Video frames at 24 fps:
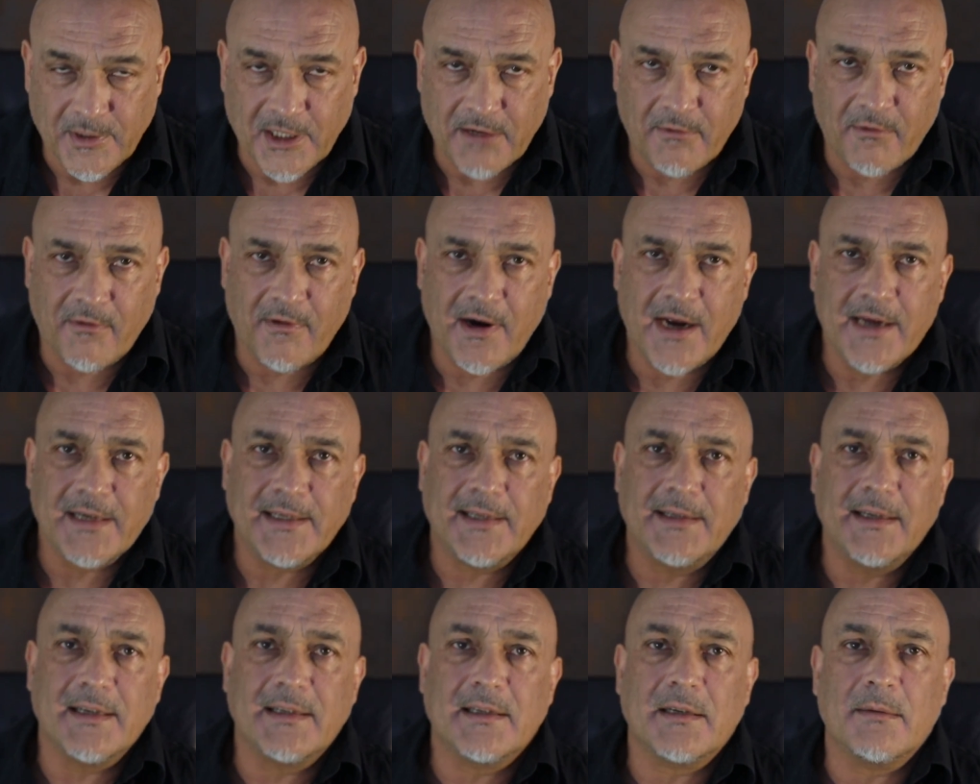But
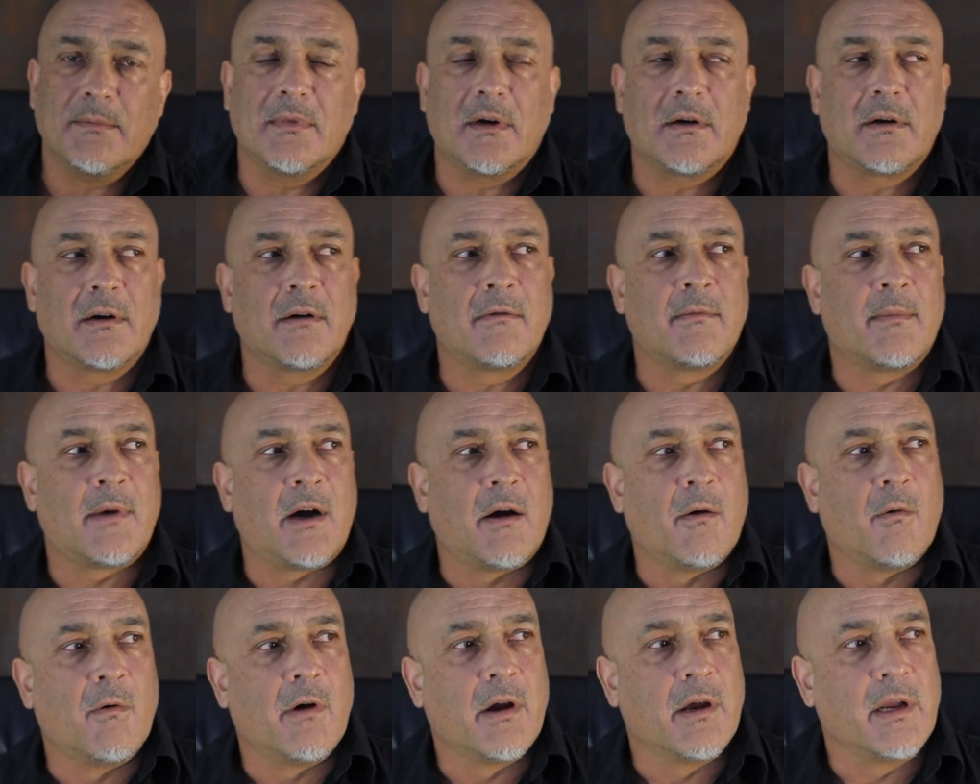racism, oh
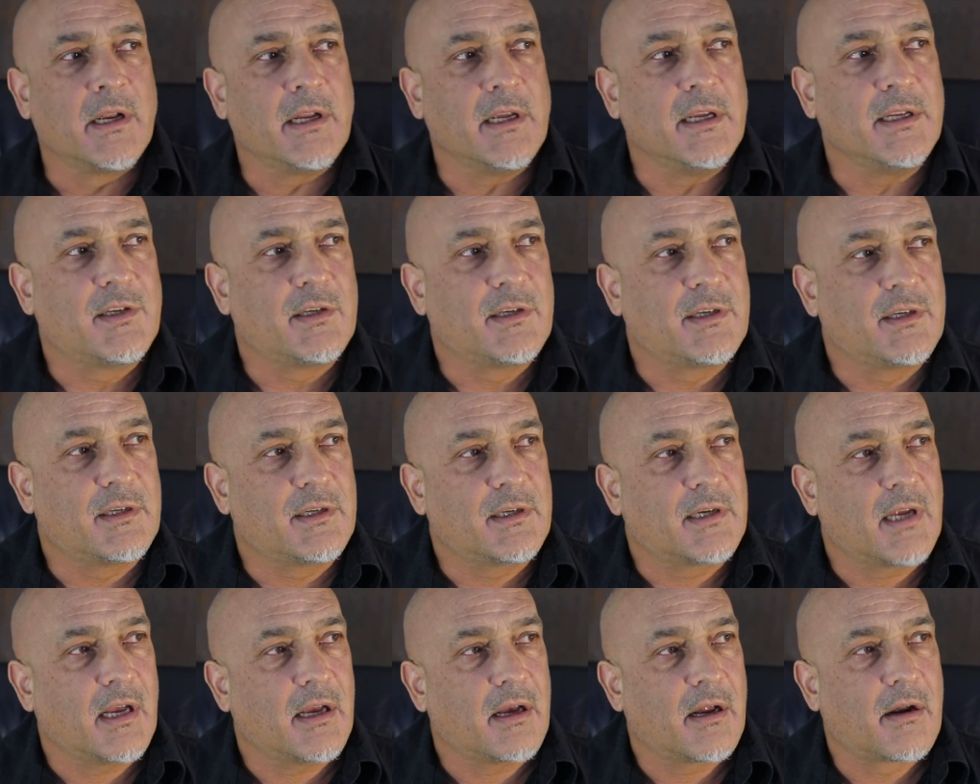my word,
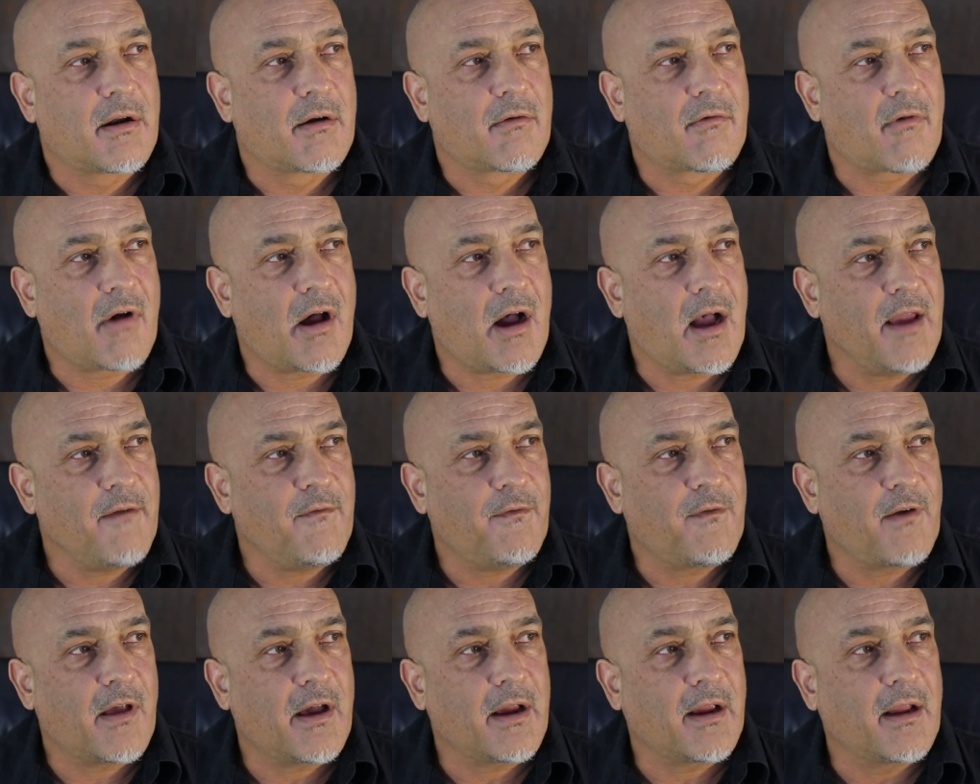it's
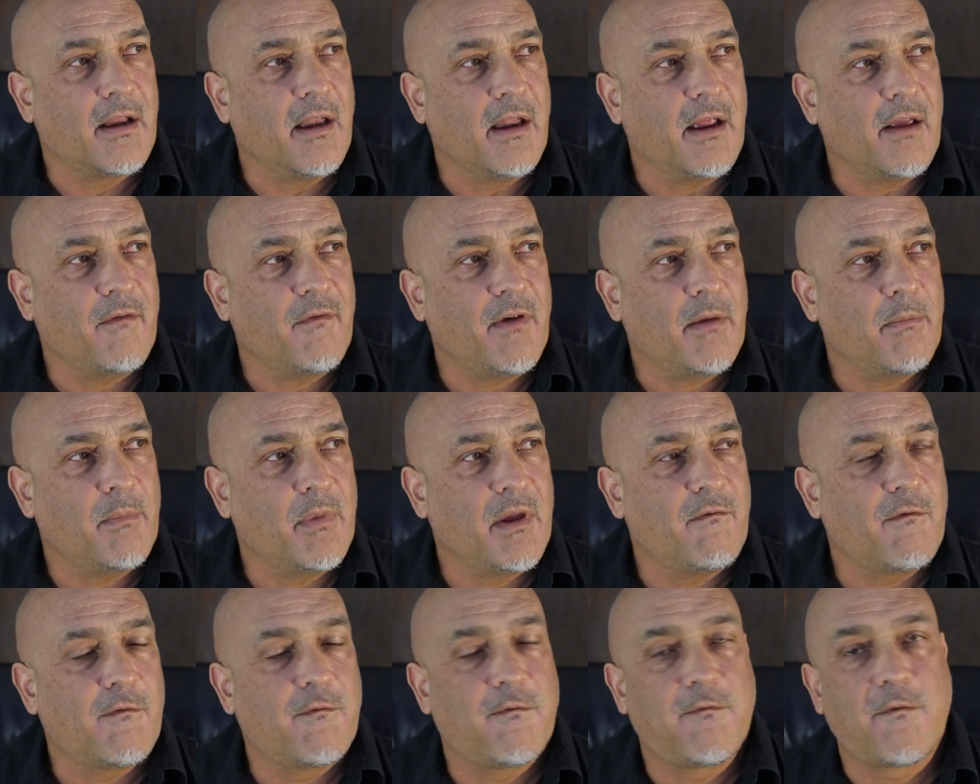rife like never
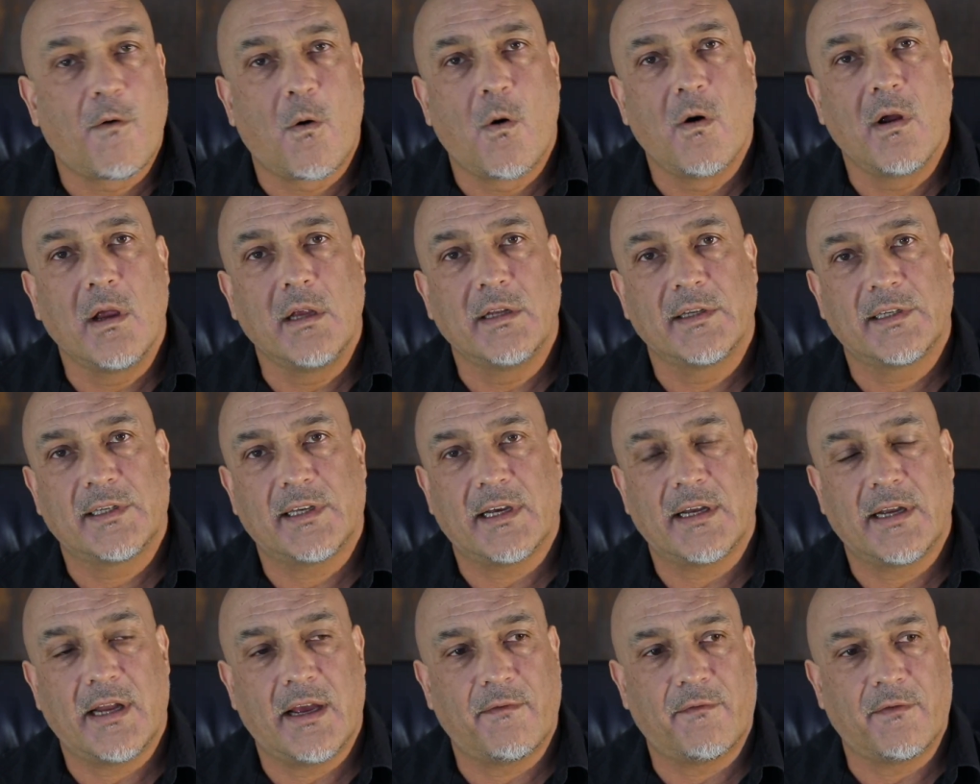before in
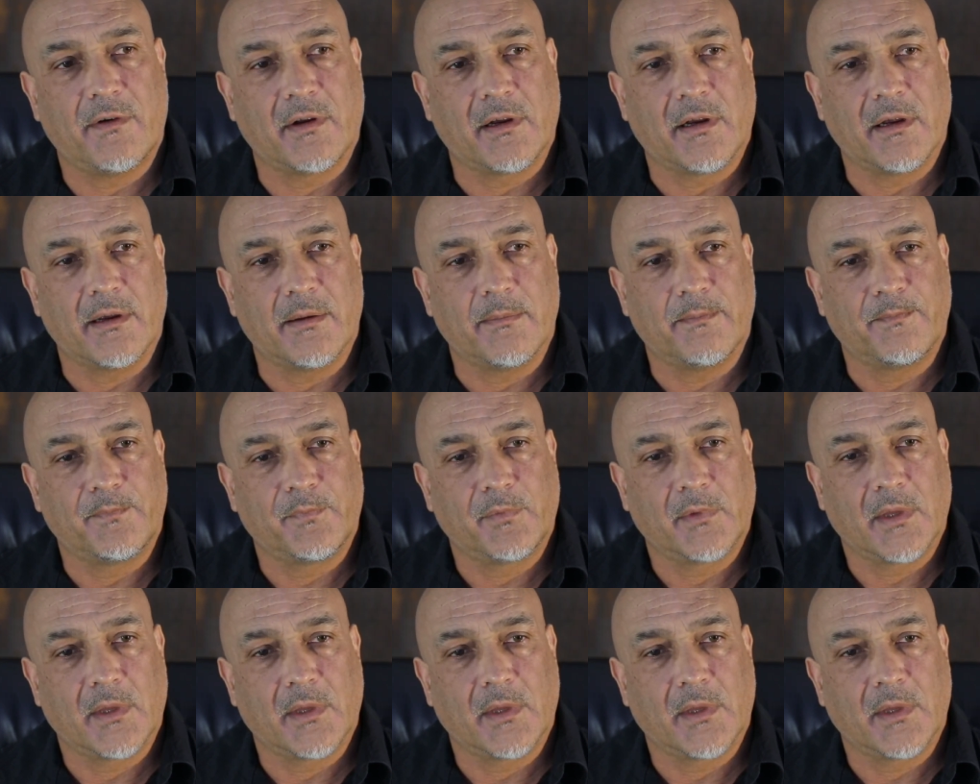South Africa.